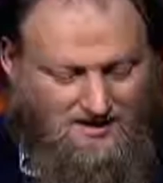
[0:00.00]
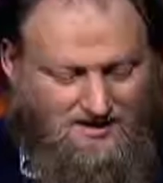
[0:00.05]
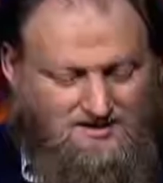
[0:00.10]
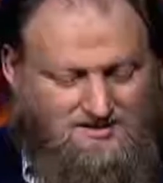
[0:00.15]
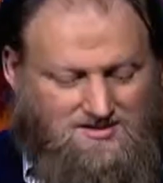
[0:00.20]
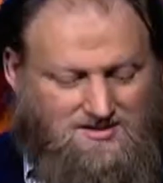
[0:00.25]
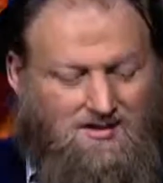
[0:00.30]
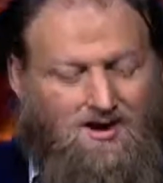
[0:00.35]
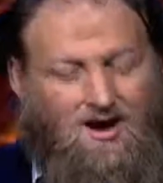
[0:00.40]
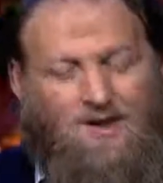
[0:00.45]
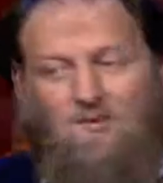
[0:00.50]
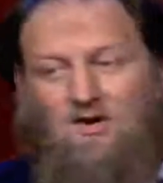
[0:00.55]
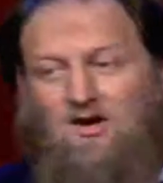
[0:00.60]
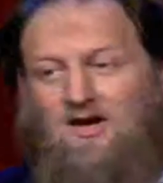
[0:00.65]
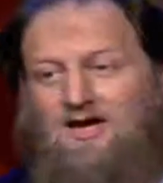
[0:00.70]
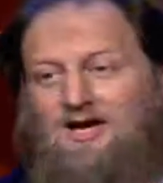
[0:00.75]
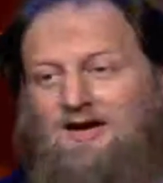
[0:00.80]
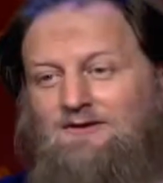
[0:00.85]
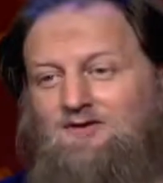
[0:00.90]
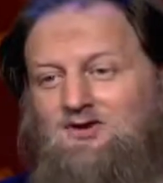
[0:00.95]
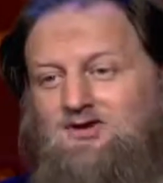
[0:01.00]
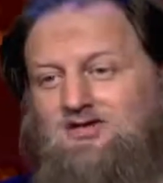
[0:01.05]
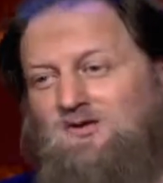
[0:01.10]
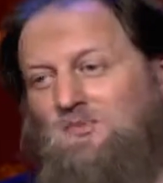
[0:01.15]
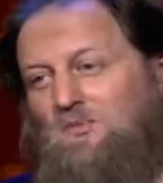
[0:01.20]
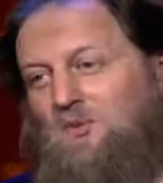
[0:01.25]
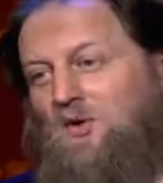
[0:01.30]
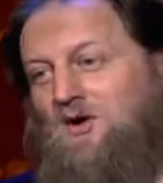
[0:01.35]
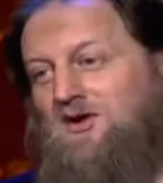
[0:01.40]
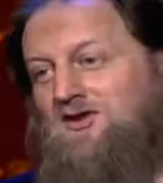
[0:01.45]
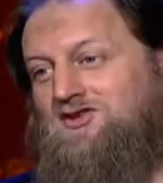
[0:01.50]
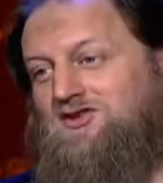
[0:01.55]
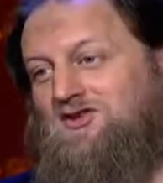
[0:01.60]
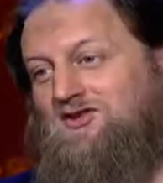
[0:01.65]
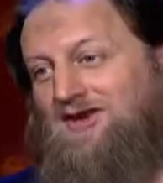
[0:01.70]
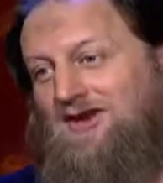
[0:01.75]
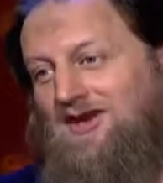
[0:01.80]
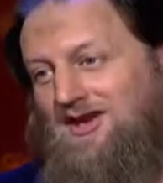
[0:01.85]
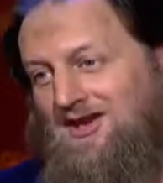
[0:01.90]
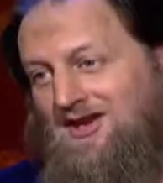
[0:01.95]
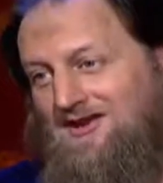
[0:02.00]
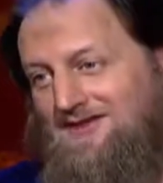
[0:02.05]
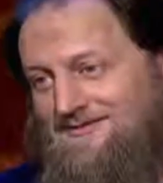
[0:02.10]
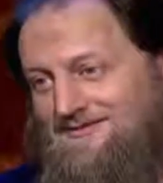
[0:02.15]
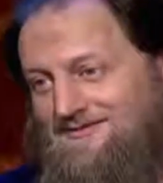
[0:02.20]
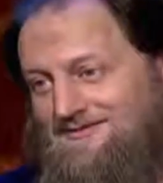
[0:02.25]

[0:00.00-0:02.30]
So I'm going to give you some points already